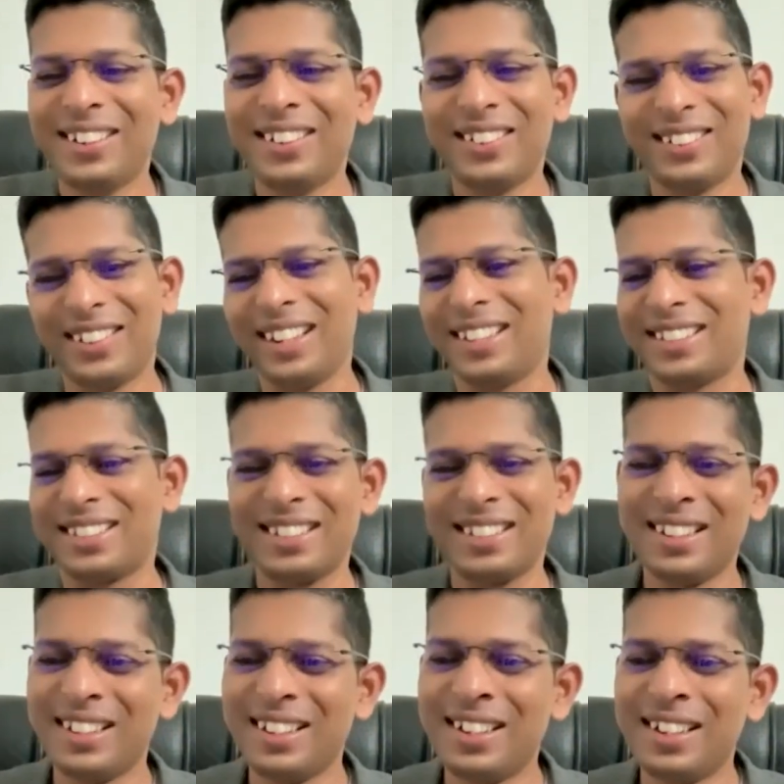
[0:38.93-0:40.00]
right?
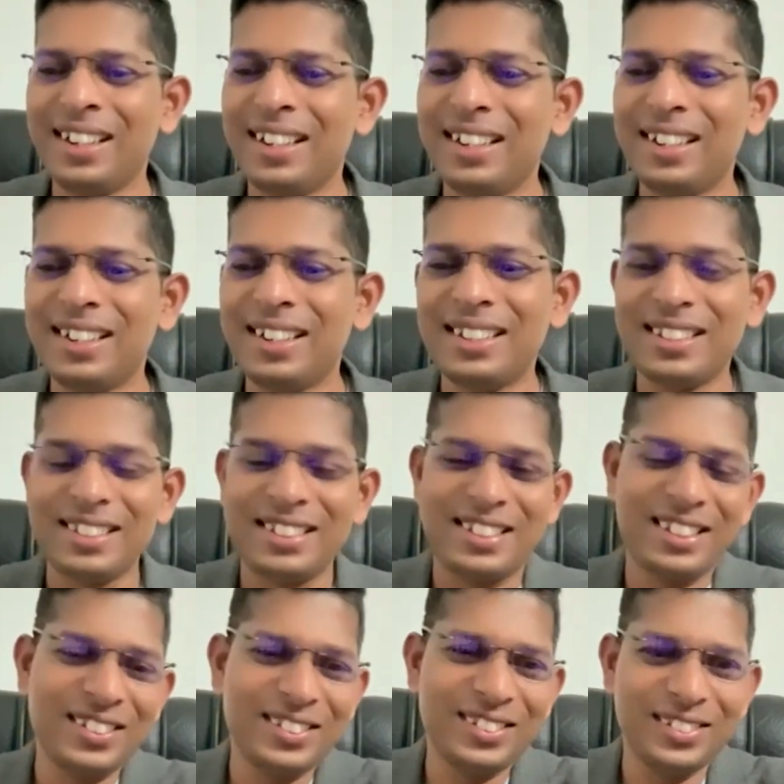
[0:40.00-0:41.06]

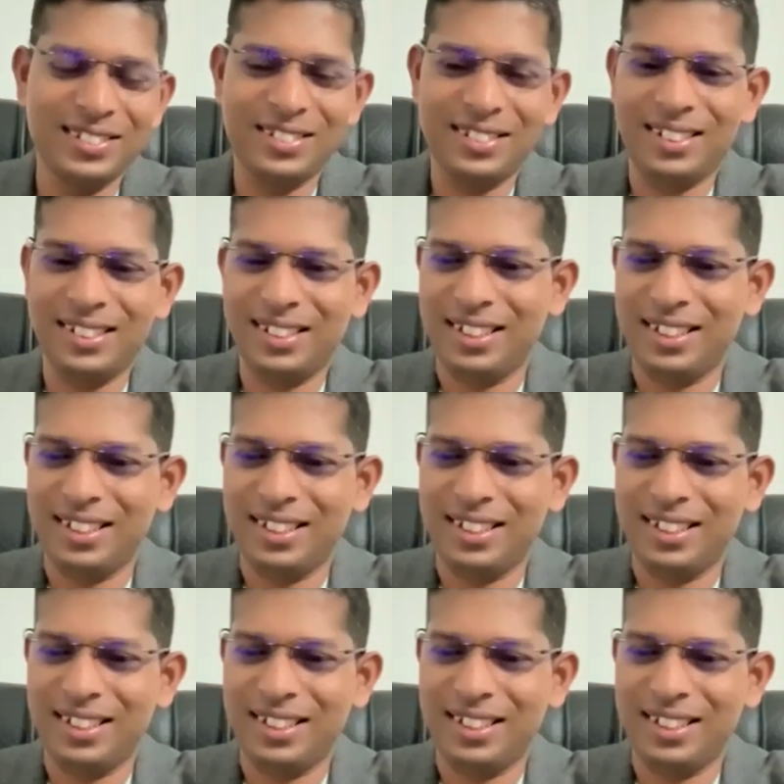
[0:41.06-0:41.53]
So,